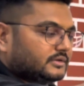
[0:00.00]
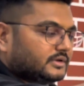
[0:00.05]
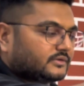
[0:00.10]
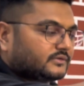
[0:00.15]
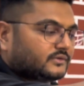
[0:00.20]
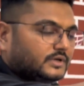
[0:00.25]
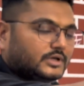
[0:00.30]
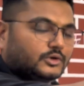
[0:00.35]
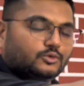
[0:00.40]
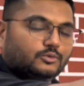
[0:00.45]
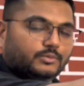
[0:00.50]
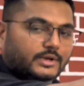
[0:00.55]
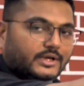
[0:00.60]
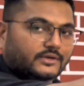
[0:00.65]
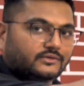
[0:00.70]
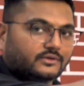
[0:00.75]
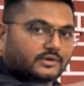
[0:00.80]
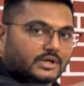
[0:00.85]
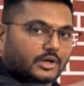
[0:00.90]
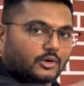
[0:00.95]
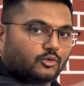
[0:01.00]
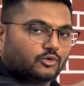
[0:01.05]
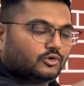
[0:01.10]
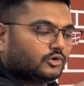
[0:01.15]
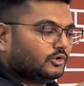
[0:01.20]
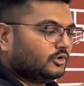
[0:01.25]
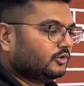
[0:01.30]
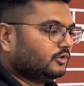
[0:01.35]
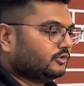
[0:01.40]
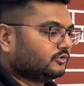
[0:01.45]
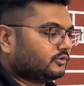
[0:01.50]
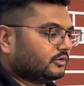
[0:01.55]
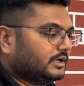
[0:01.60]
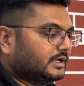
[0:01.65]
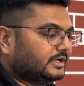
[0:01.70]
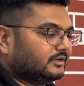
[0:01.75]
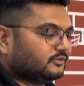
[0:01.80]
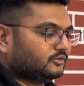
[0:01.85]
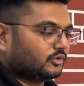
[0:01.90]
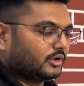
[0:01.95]
just need to press it out, so
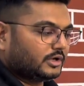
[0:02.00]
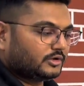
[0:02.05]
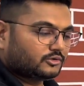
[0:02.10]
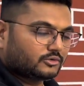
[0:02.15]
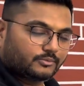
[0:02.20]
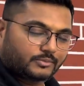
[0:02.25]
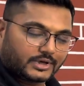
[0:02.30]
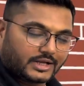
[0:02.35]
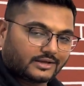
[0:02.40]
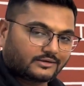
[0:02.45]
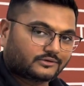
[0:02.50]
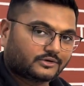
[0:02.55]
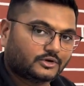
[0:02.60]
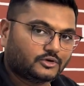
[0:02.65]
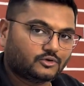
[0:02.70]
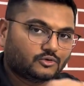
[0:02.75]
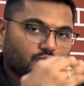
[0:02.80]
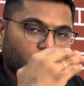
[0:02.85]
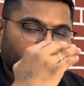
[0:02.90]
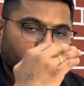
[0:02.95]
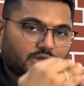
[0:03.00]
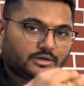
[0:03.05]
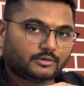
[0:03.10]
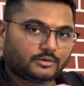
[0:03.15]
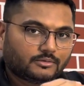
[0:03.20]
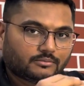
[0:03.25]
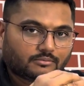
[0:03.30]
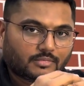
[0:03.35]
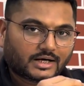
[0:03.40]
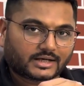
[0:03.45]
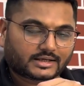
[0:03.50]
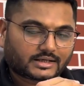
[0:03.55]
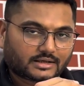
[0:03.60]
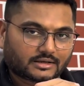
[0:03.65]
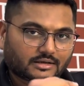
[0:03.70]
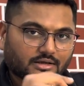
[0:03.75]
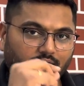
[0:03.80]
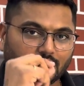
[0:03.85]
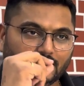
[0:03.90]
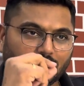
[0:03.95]
it is going to press the UT
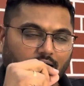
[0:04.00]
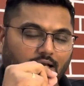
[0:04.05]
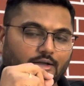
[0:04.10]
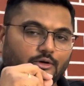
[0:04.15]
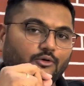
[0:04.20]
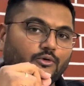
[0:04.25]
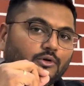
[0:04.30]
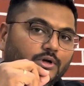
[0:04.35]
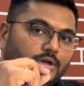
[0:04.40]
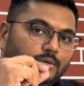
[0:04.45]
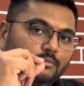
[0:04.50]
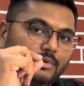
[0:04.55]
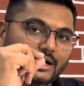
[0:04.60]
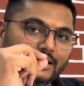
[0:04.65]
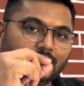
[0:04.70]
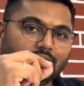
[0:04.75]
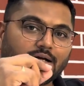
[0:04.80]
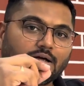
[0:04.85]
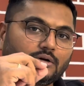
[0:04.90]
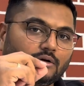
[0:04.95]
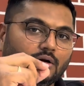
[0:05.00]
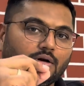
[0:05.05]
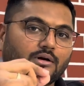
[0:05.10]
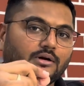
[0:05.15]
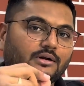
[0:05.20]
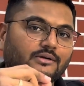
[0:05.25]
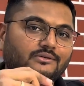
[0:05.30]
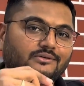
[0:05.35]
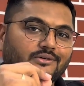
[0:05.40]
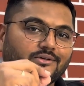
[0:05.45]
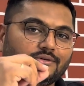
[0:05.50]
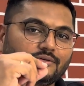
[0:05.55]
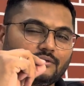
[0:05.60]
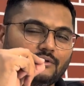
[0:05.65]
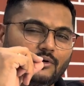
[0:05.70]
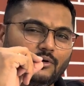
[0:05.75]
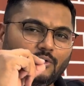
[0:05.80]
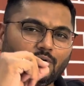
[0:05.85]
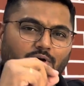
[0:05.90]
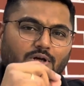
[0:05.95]
button, and UT button tolerance is
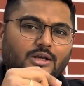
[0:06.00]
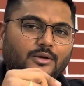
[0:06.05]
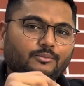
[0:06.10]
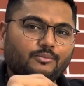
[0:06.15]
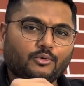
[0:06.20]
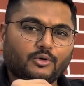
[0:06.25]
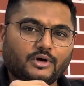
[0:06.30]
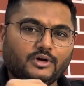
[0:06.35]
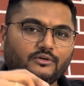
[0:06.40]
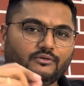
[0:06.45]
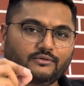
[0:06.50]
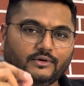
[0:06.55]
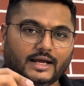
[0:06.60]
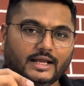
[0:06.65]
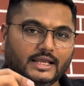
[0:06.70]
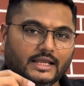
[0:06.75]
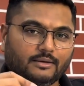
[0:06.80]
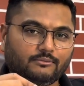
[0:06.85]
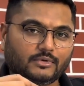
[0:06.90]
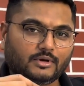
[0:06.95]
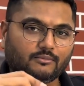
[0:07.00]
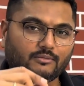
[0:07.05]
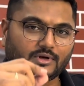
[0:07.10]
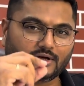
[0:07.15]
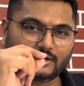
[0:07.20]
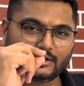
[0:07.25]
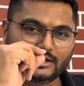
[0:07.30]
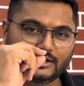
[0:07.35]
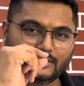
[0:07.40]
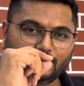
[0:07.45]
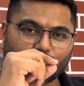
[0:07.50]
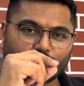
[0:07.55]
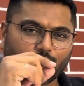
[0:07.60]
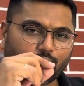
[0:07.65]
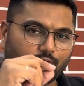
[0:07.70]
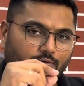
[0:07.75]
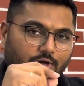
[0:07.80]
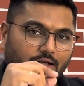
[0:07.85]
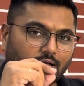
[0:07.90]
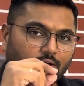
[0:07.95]
only 0.5 and it is
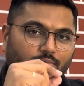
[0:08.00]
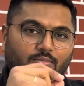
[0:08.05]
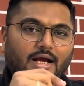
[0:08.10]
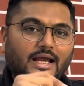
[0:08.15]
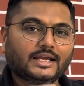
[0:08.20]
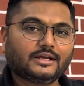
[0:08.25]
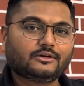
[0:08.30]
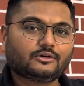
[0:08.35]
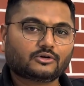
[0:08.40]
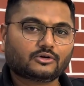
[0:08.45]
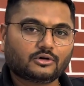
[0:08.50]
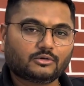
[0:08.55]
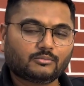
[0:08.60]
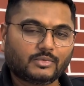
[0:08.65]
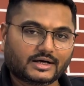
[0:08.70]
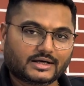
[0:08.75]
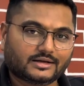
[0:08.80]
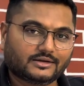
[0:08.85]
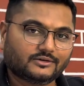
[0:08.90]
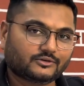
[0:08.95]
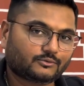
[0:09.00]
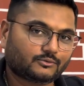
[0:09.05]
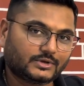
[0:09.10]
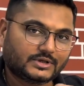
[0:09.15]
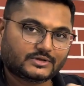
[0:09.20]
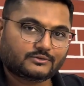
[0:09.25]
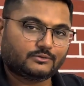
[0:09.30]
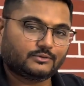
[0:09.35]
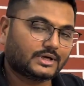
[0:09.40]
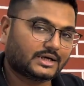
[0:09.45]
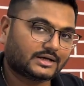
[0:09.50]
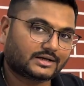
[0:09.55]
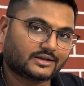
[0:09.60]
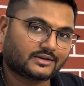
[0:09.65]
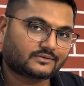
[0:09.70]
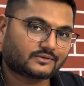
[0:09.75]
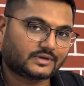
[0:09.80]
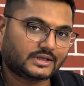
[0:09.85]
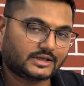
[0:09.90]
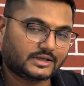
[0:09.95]
very micro buttons which we are
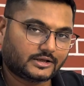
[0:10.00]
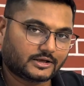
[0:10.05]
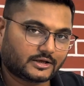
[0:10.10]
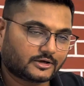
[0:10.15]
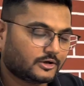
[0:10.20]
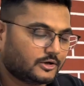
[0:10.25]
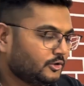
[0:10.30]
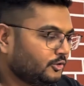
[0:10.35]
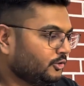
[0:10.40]
testing here.